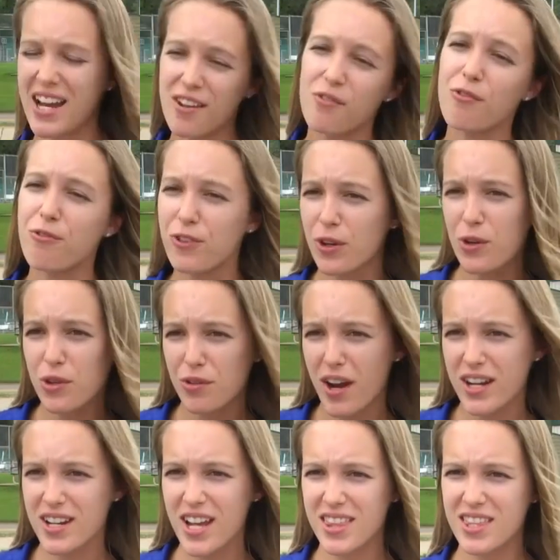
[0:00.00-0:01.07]
I didn't feel
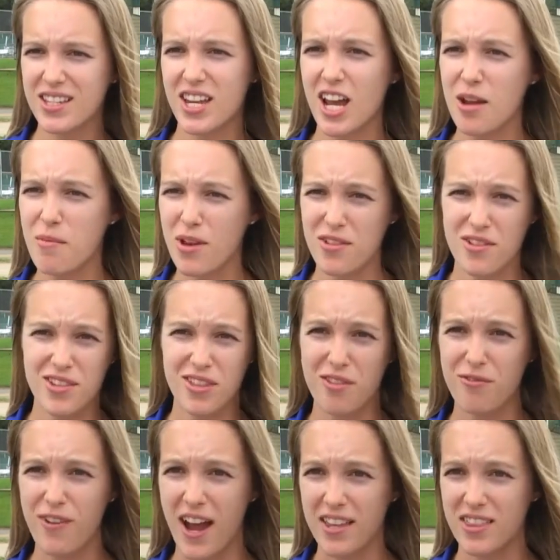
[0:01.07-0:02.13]
threatened at the time, other than
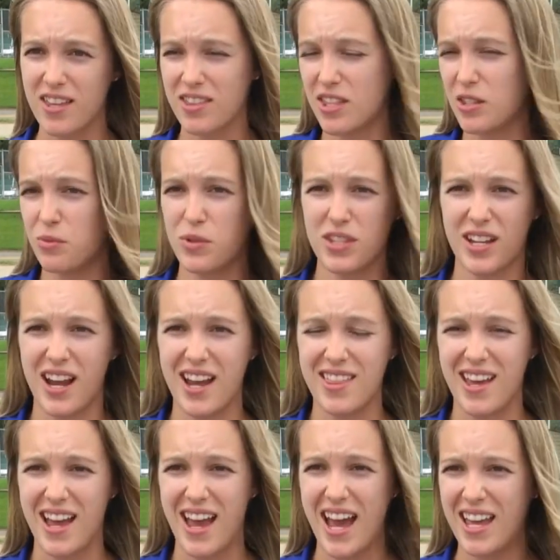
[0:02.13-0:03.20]
the fact that this was a guy
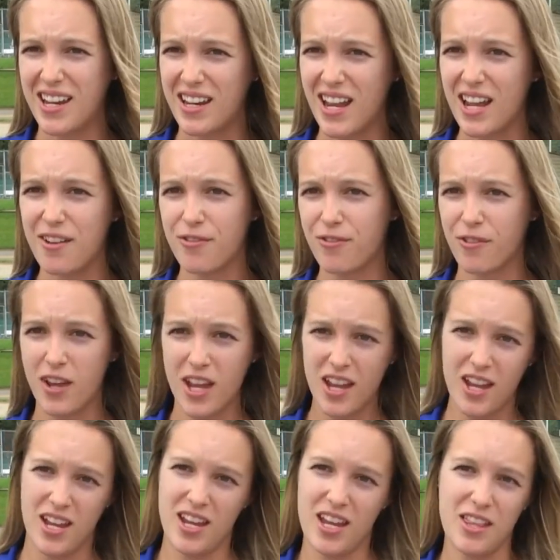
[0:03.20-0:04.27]
that had a knife
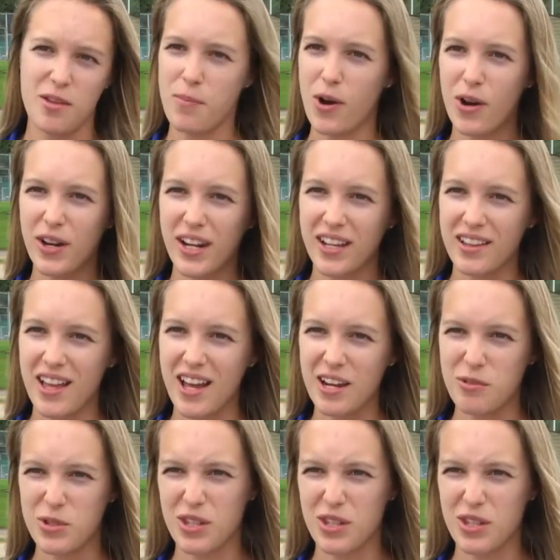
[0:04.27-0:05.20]
in the parking lot.